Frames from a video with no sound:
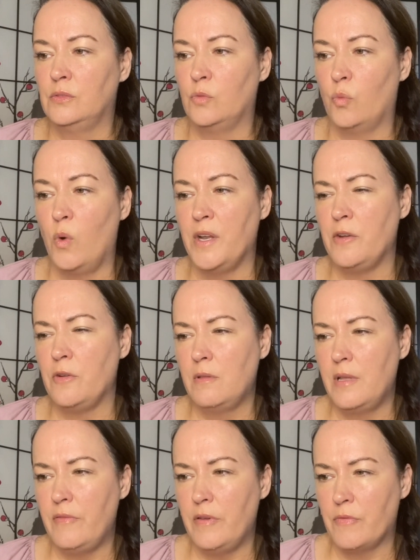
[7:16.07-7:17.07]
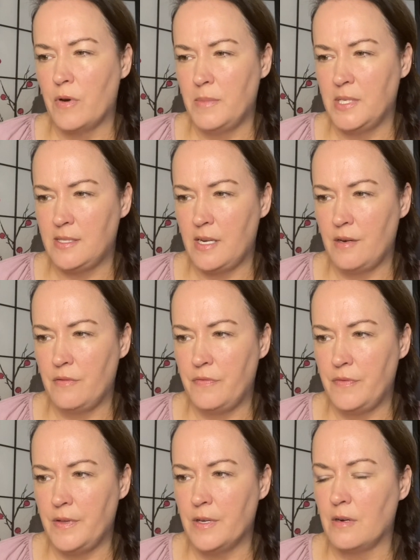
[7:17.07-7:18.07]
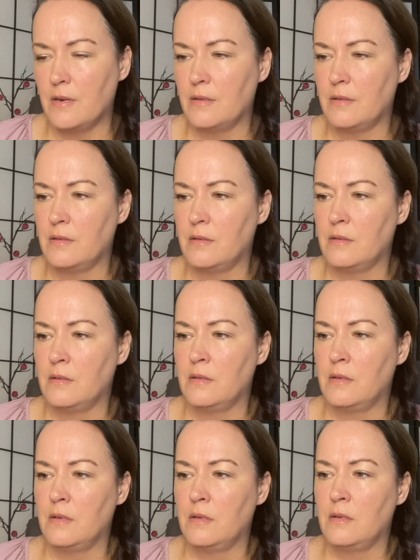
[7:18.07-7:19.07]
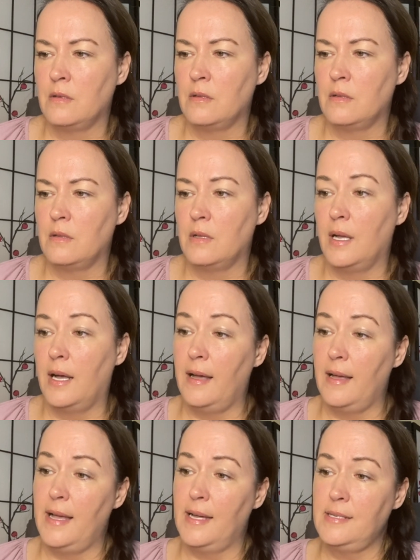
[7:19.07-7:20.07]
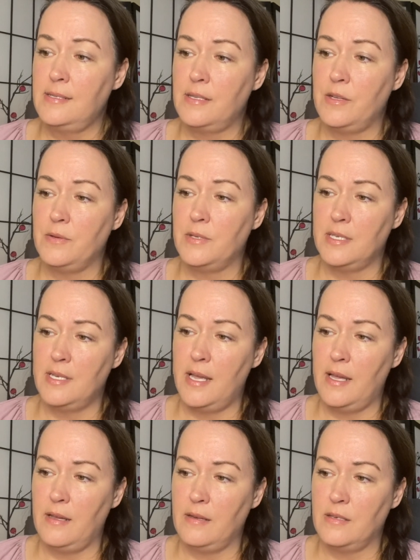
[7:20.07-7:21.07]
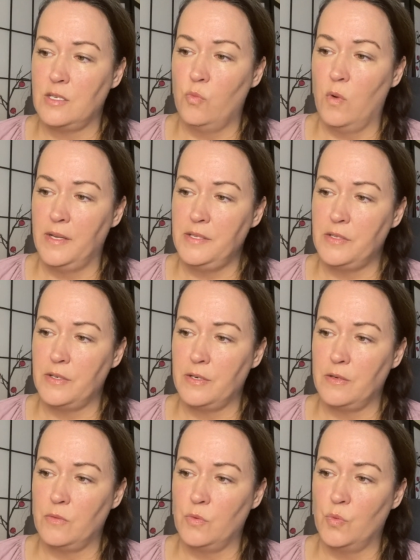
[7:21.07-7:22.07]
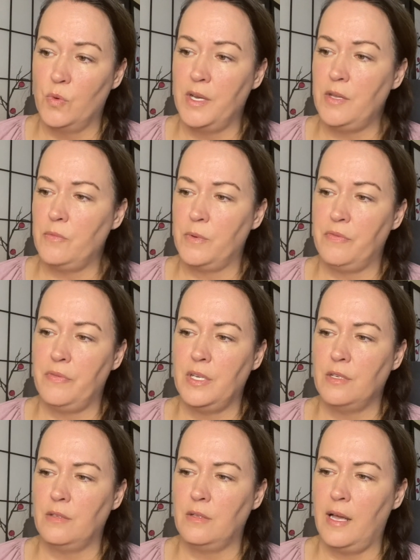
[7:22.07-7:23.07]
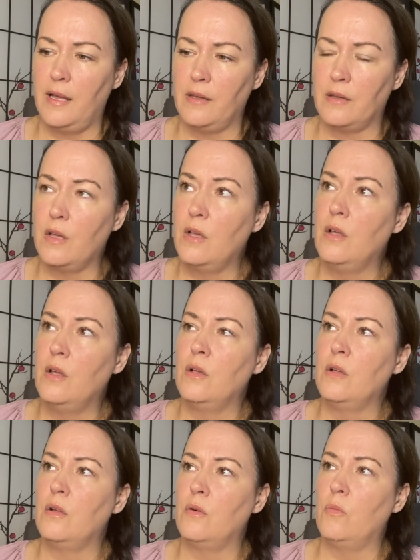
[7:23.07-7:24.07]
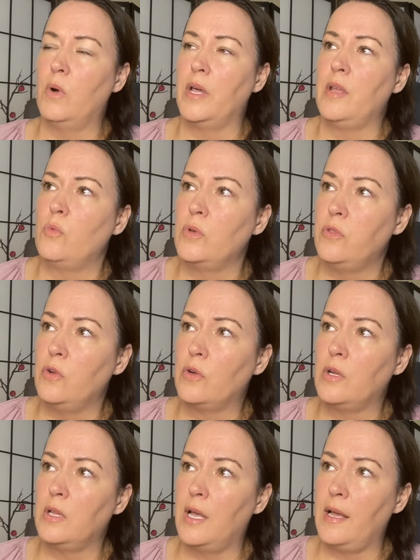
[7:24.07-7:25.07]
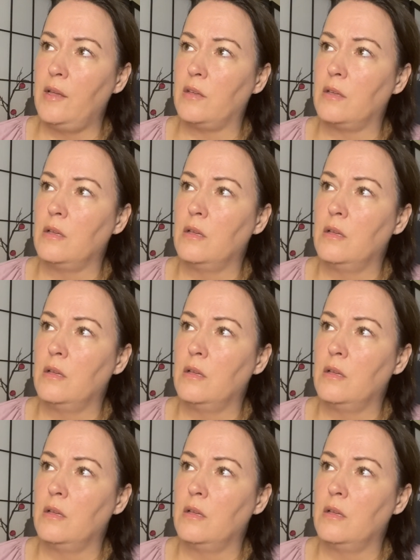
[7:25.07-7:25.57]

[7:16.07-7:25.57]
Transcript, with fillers: When you live it from a state of fear, I ask you today to wonder what it would feel like what it would look like.